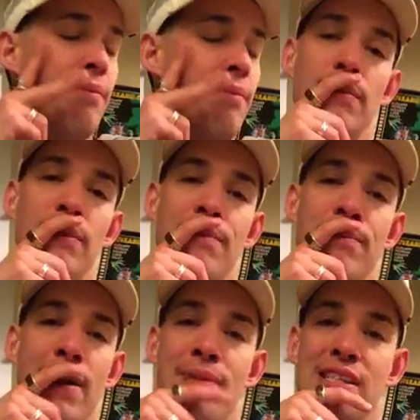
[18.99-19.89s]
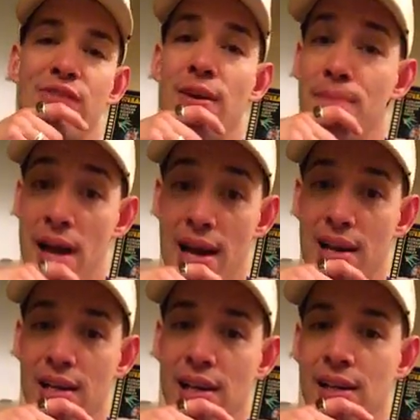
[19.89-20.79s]
So my best friend
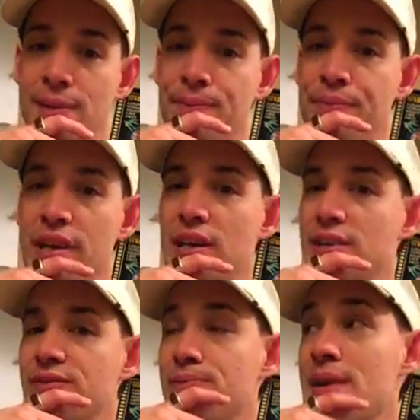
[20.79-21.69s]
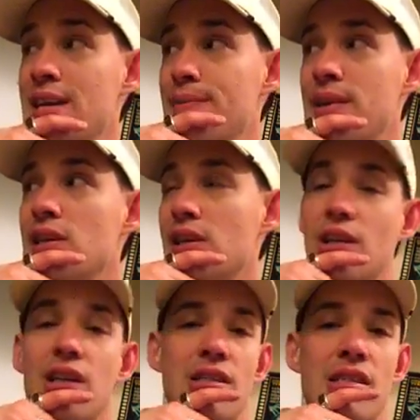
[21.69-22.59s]
Matt, of many many
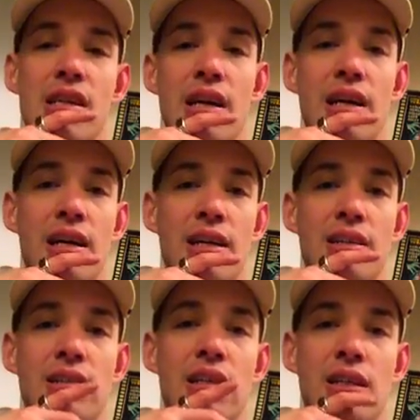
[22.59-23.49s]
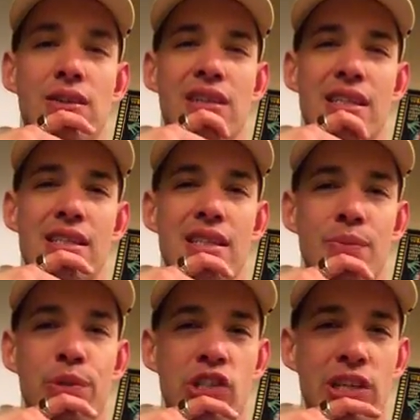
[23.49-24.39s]
years, at least
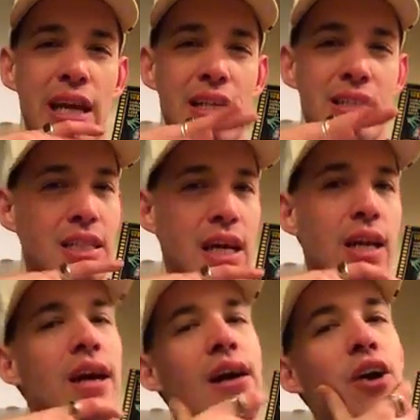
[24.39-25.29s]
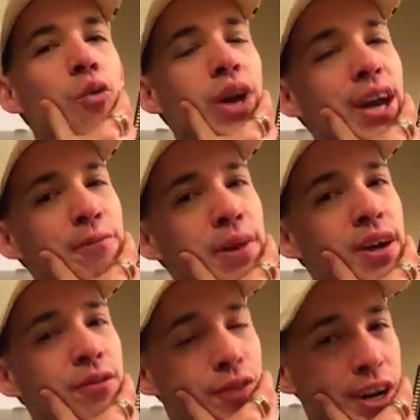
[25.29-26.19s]
pushing 8 to 10. We have
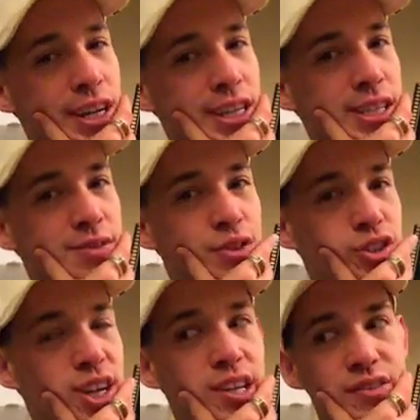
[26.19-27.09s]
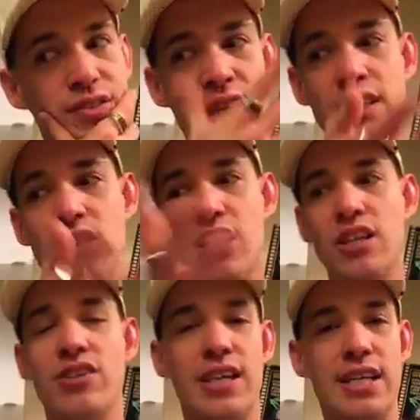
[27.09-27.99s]
been friends for 8 to 10
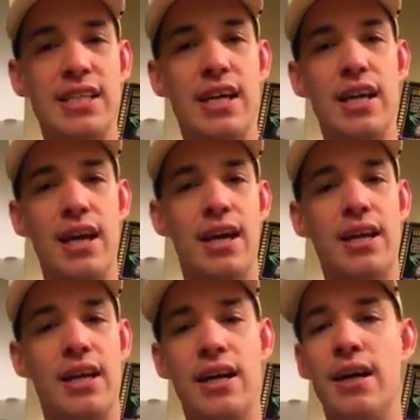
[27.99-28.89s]
years, like I said, and